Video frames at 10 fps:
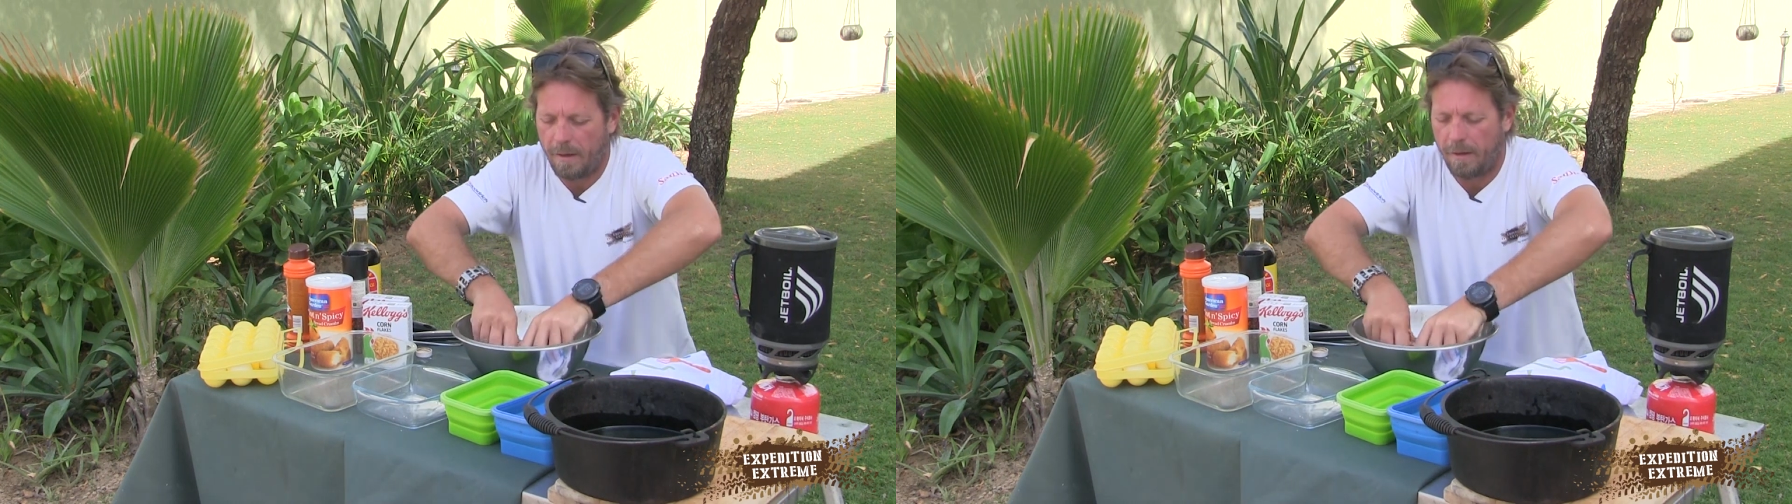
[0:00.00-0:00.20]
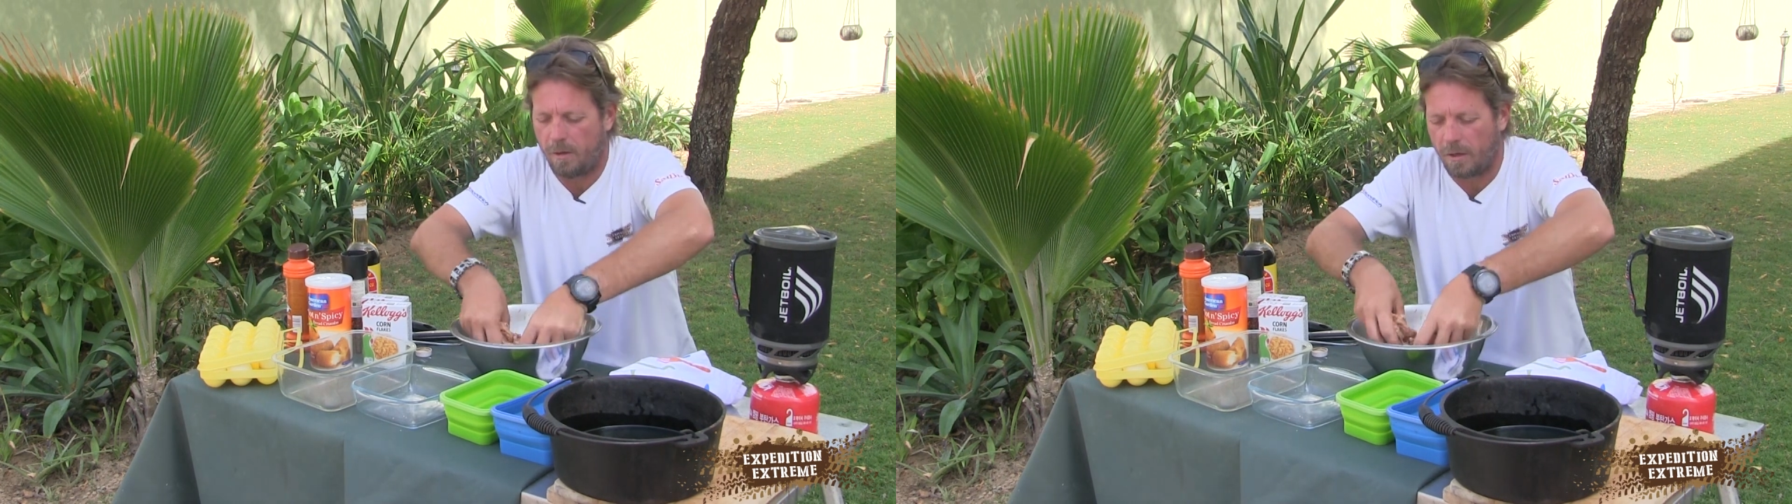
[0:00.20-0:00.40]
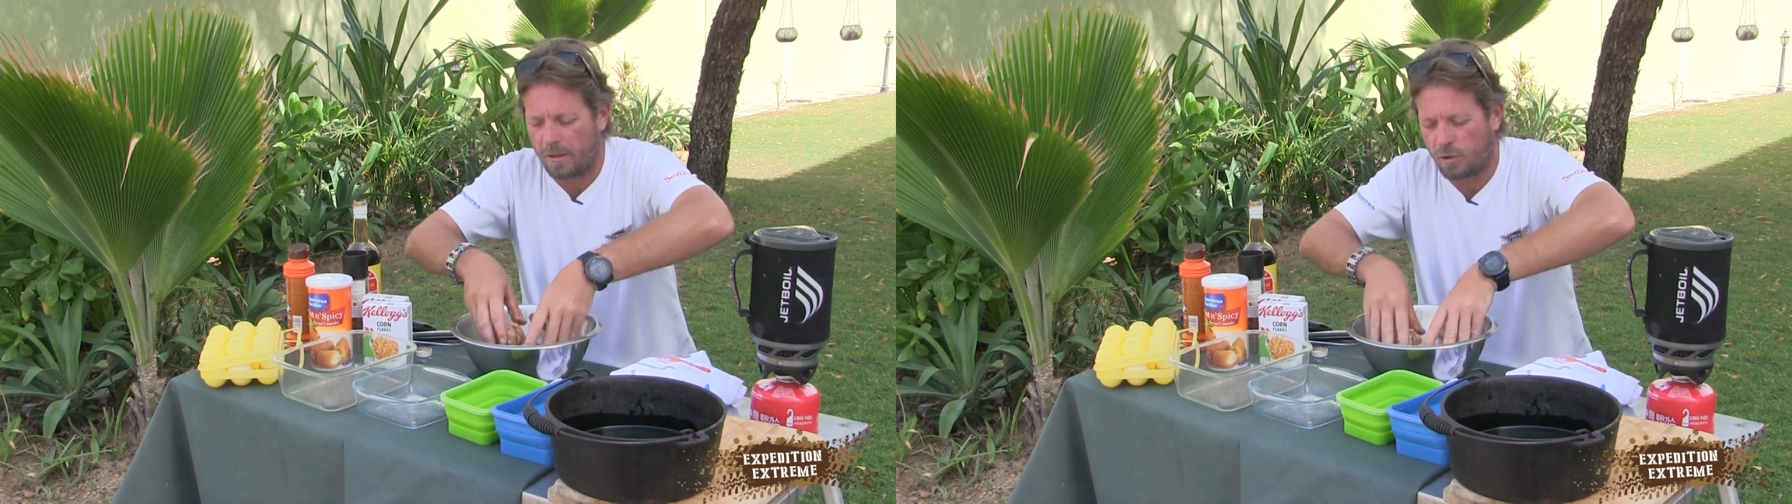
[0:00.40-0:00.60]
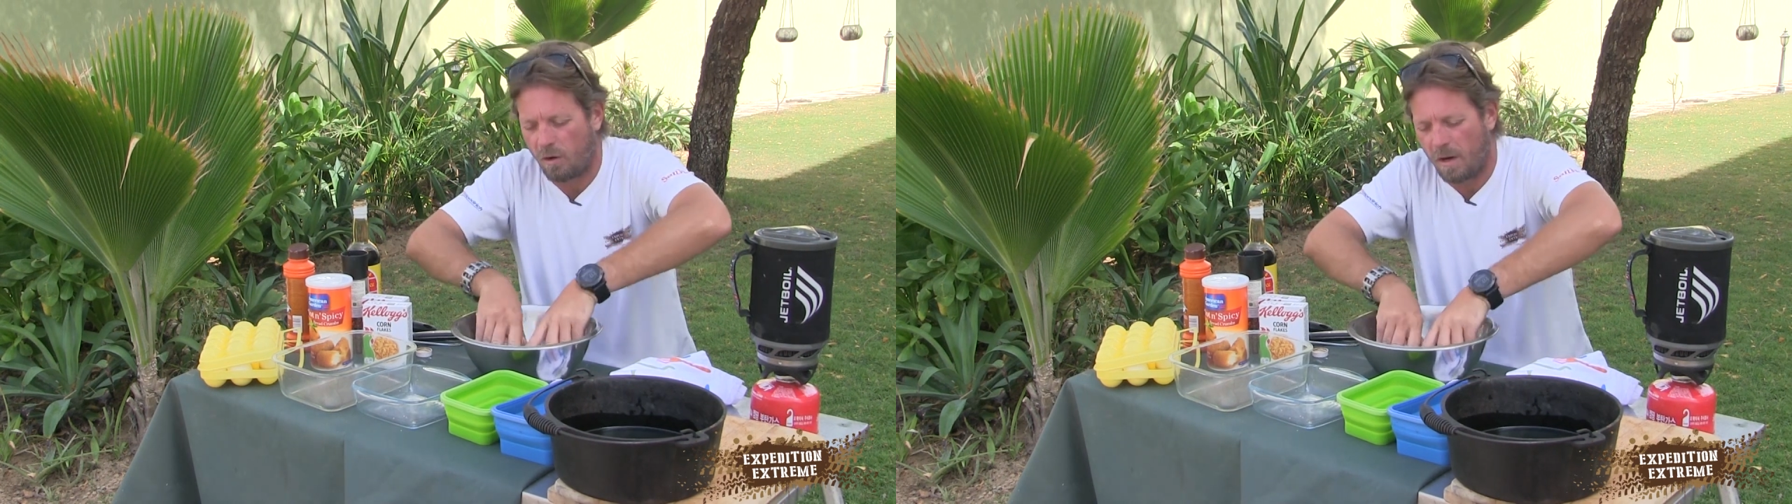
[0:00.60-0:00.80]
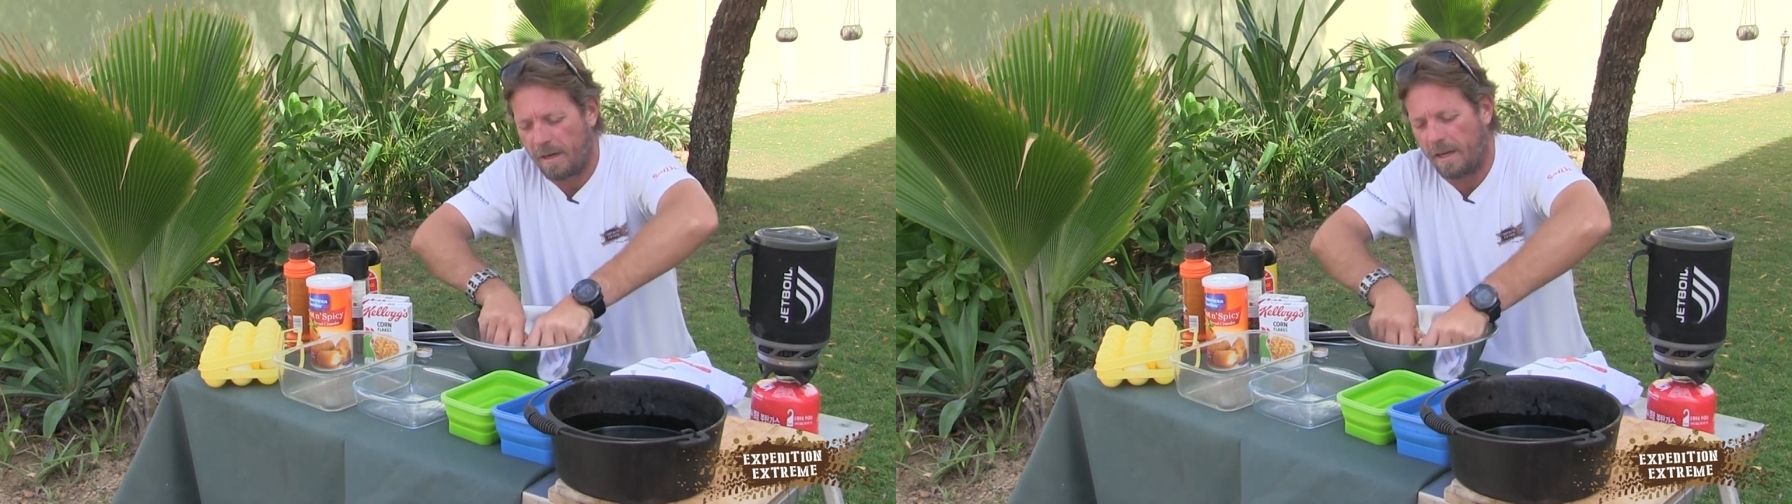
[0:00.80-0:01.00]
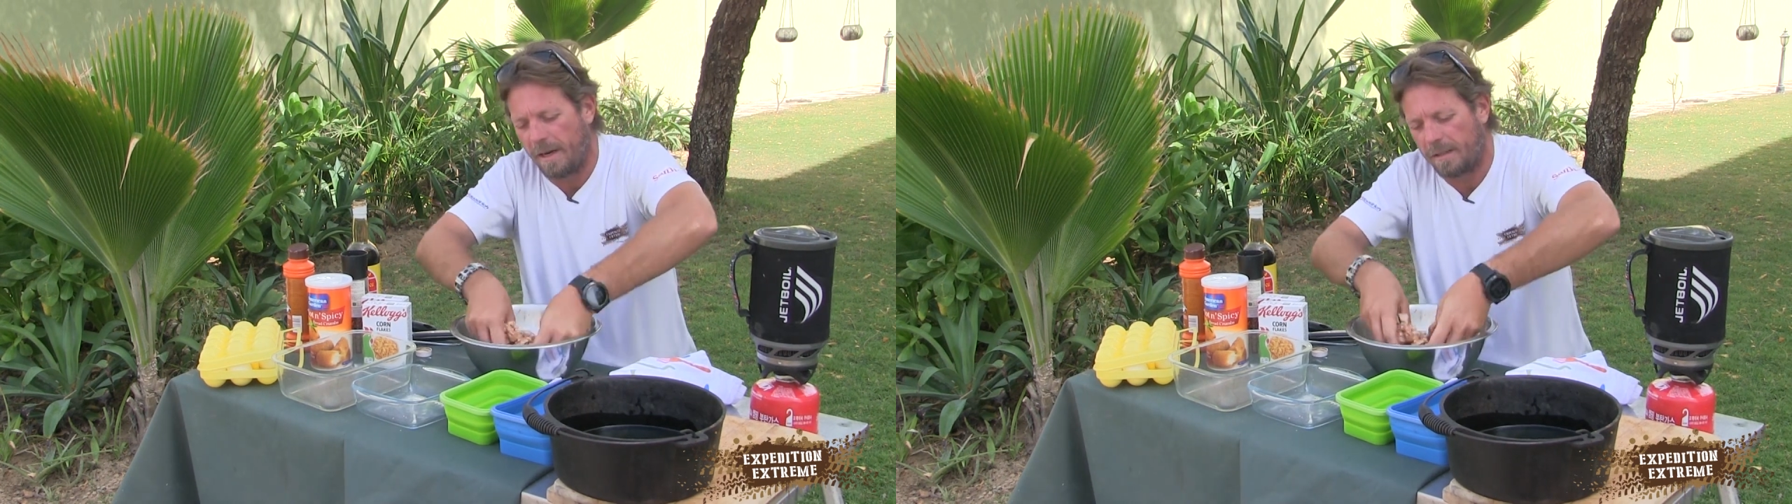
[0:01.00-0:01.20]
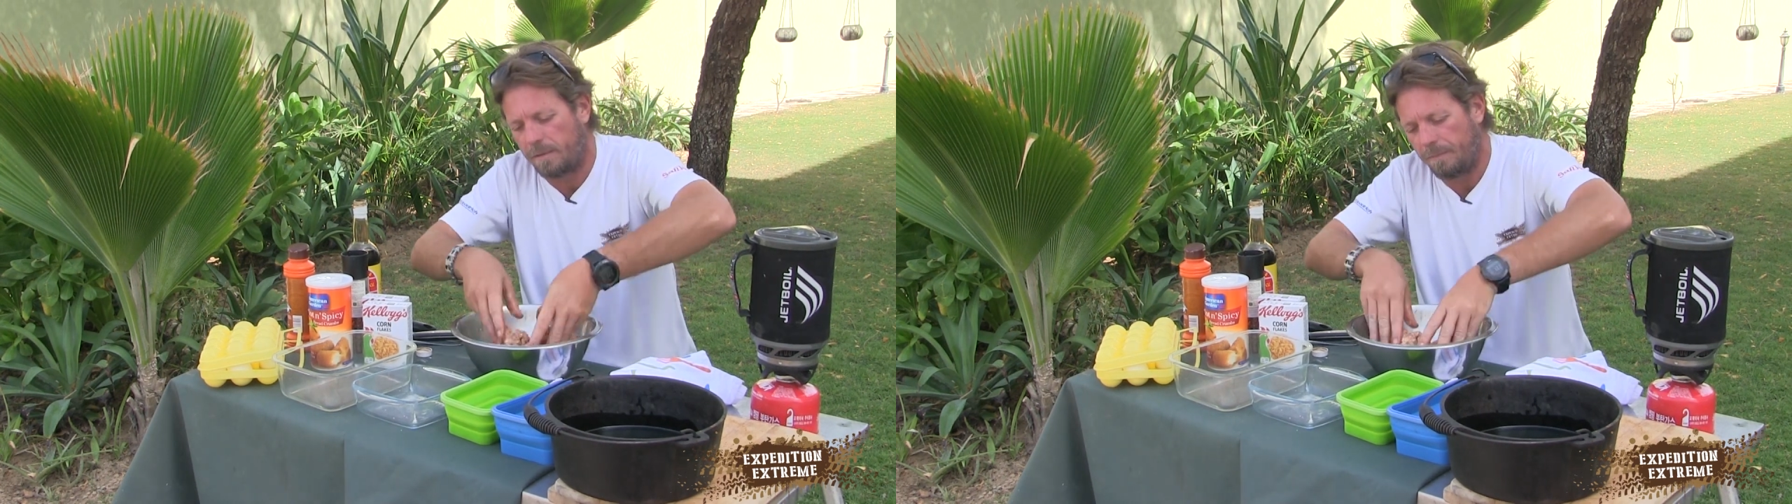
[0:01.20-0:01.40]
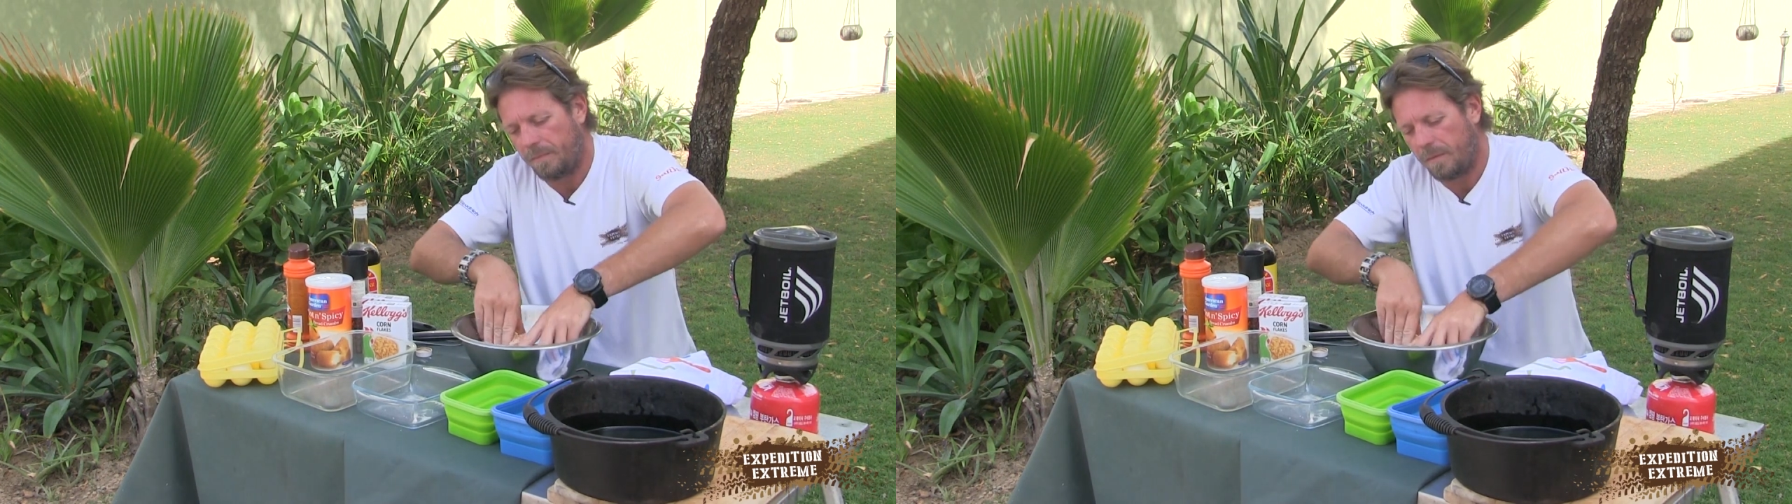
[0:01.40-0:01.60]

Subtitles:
and you're going to try and get it,